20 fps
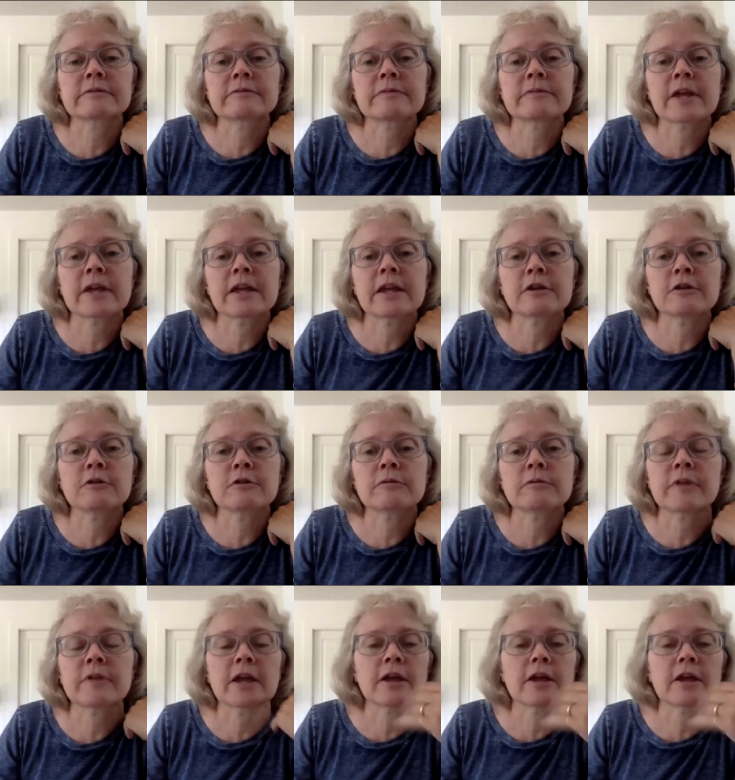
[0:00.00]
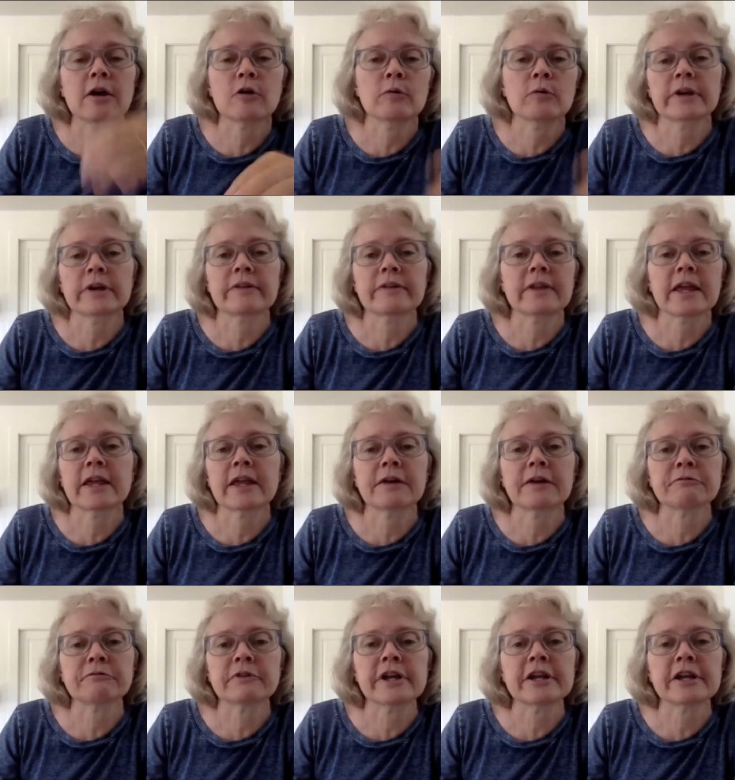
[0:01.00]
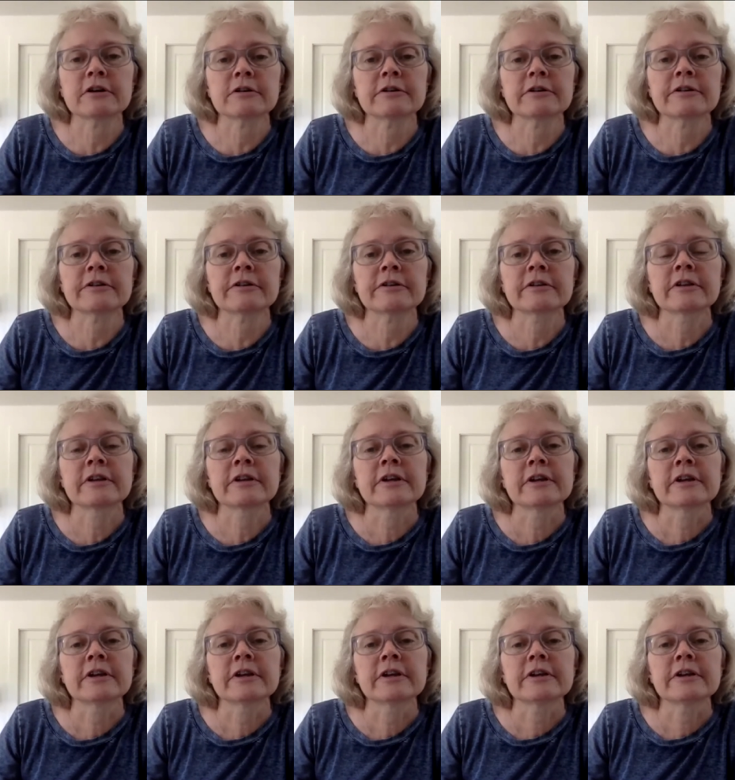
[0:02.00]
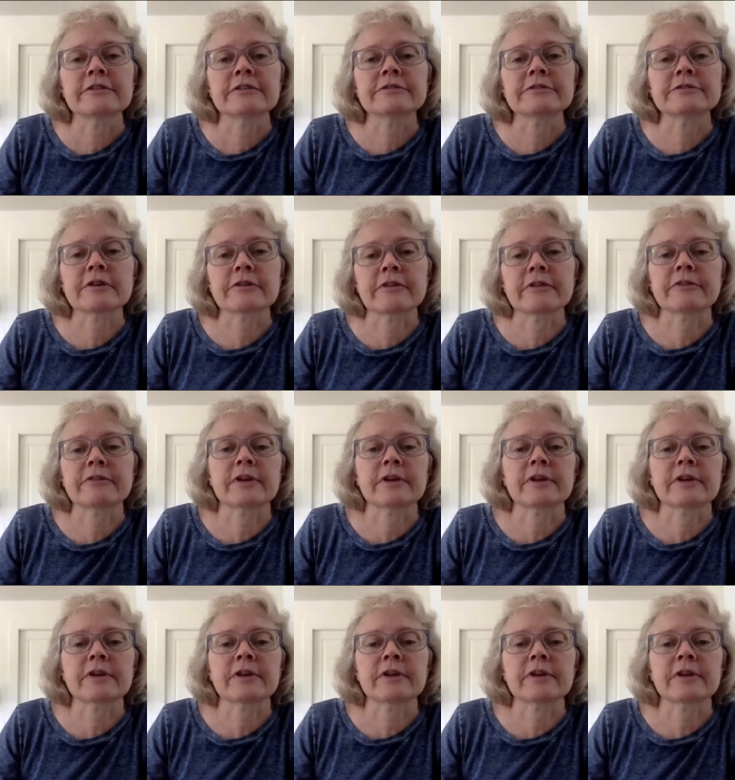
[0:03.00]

they you they go and they get reared so that mm-hmm.